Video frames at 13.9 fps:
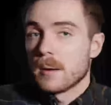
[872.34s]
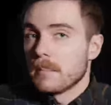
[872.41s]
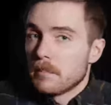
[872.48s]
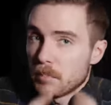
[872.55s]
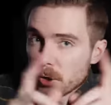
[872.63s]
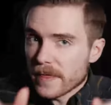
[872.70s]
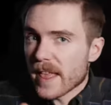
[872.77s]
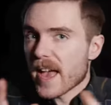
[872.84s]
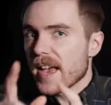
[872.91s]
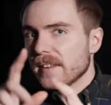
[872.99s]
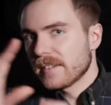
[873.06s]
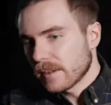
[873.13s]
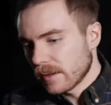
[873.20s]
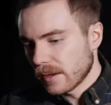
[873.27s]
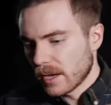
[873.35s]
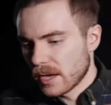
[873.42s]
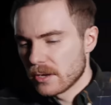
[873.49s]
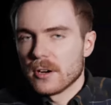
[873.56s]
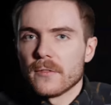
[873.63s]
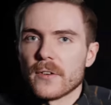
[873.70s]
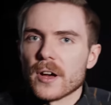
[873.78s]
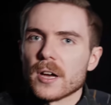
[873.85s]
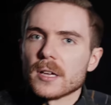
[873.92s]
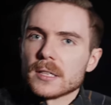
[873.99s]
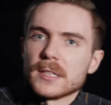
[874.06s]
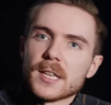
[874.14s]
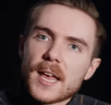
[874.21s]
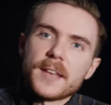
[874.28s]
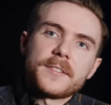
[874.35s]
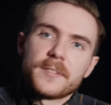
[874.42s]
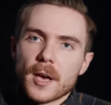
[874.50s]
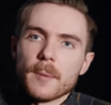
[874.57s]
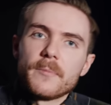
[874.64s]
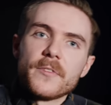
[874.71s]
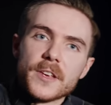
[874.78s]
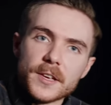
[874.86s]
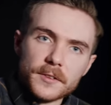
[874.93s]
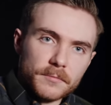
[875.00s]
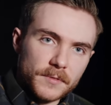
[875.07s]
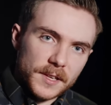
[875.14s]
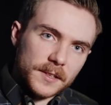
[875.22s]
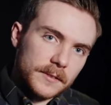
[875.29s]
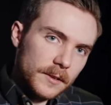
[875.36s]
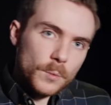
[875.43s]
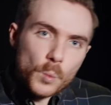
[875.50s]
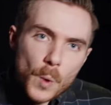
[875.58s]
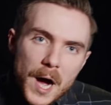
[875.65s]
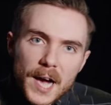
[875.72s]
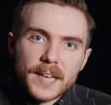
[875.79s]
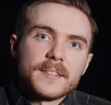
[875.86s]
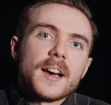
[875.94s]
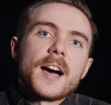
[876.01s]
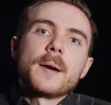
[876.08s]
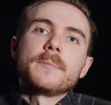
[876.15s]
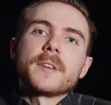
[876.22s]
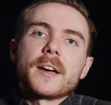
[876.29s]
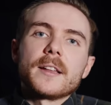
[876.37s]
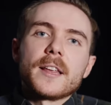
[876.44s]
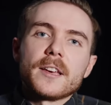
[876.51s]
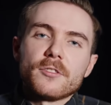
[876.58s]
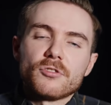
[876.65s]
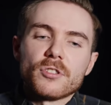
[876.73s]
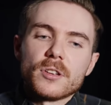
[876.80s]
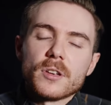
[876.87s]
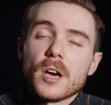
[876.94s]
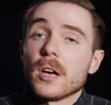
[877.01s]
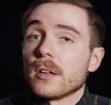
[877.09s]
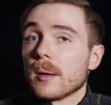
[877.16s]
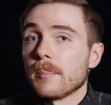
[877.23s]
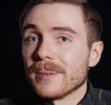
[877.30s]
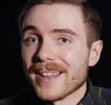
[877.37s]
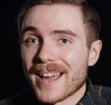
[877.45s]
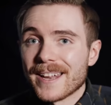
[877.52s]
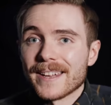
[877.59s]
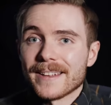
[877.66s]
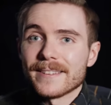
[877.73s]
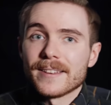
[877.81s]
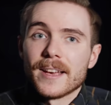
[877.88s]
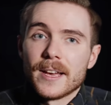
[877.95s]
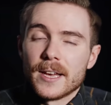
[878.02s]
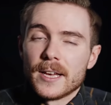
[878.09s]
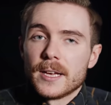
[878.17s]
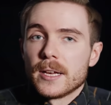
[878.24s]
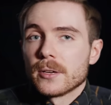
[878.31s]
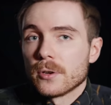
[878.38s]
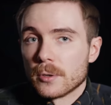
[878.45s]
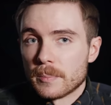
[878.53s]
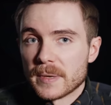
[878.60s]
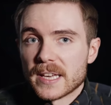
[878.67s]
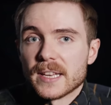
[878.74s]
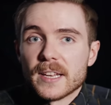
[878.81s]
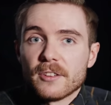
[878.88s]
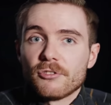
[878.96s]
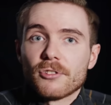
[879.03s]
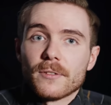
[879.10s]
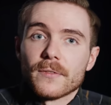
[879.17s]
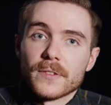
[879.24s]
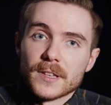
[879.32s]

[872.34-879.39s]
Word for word: But there's Another, less obvious reason why time dilation on a planet could be an issue for